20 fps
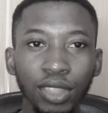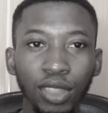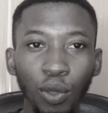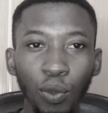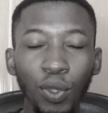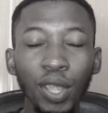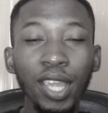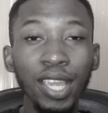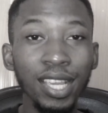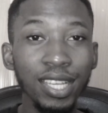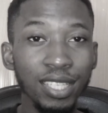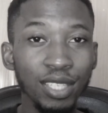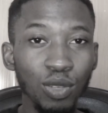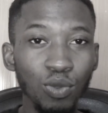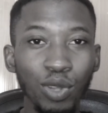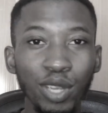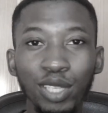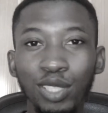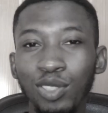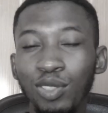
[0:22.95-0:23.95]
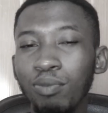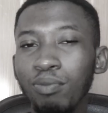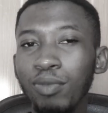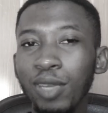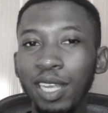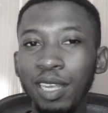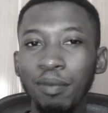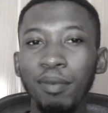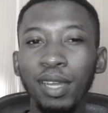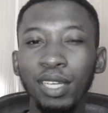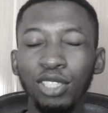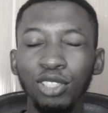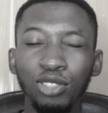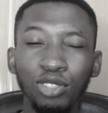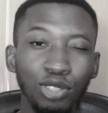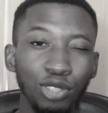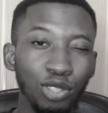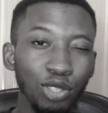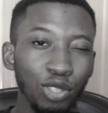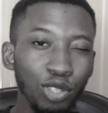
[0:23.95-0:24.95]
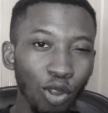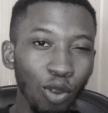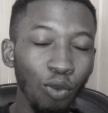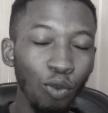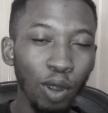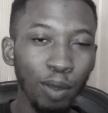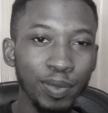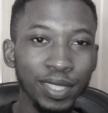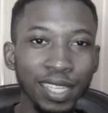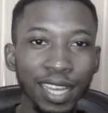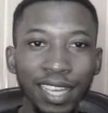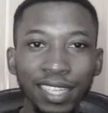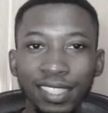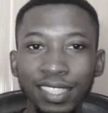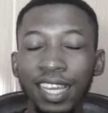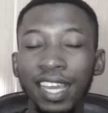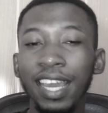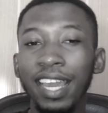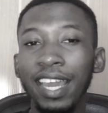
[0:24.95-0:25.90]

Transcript: three easy ways to make money through your website,